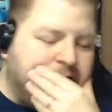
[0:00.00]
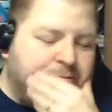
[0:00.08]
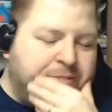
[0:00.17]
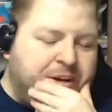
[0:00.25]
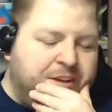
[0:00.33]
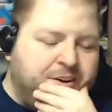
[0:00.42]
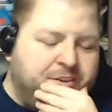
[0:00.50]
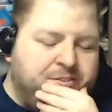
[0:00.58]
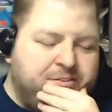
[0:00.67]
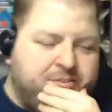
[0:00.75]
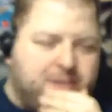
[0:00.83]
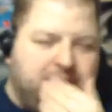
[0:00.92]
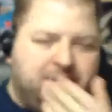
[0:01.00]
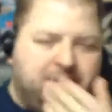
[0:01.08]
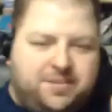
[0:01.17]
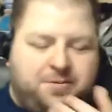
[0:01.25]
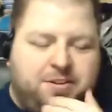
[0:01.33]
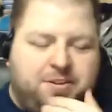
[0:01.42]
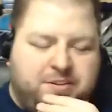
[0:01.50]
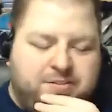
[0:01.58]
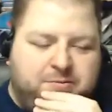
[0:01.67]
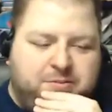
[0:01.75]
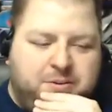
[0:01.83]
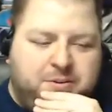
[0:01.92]
to play those. Two of the things
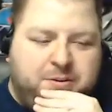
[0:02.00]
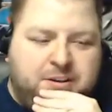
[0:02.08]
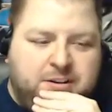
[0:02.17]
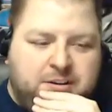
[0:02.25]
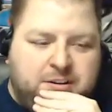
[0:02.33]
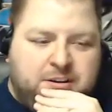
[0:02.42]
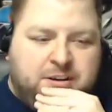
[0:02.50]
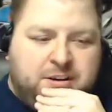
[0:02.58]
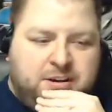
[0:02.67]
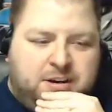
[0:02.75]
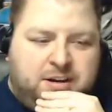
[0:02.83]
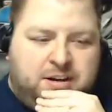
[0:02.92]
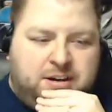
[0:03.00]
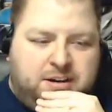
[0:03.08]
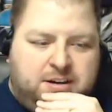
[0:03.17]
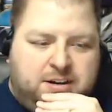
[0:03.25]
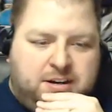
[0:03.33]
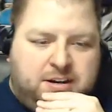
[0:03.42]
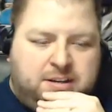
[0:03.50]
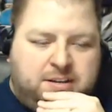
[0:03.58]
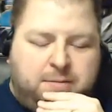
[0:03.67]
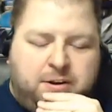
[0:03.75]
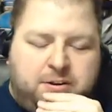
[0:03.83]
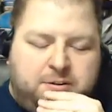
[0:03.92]
I was doing. I
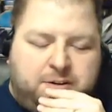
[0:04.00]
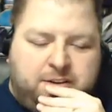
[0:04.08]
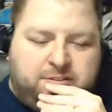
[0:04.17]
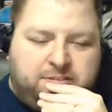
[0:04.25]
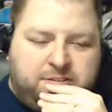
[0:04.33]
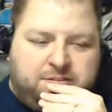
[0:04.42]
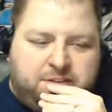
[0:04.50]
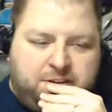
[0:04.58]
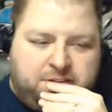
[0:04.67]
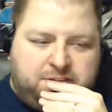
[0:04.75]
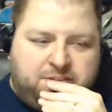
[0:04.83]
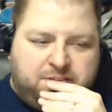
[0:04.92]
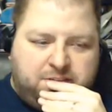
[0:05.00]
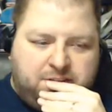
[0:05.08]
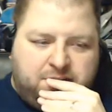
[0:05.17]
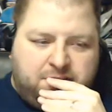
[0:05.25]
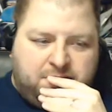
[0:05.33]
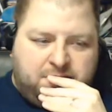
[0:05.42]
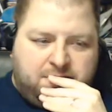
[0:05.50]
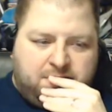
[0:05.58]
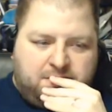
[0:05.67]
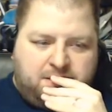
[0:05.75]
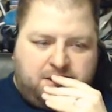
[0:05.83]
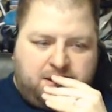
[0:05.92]
did Mario Odyssey first,
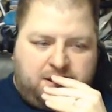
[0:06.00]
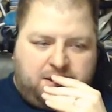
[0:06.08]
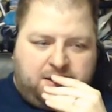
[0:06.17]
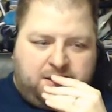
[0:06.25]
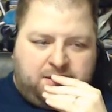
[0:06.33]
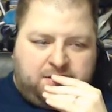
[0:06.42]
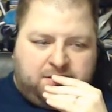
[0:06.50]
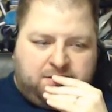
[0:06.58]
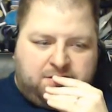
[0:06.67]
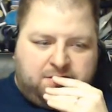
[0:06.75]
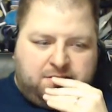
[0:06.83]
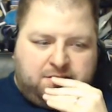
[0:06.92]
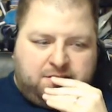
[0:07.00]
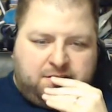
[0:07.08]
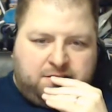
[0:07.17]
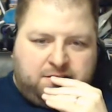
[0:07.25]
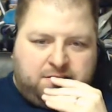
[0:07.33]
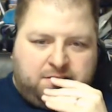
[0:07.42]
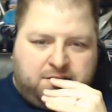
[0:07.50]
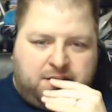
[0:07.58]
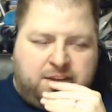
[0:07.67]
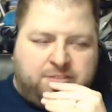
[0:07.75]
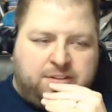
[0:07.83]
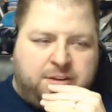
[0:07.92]
and
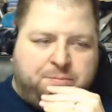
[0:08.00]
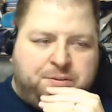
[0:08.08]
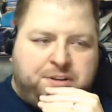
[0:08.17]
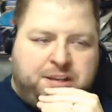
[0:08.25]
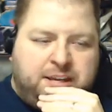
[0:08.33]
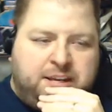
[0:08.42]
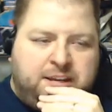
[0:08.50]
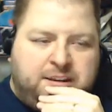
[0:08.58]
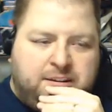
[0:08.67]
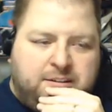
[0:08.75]
as I played it,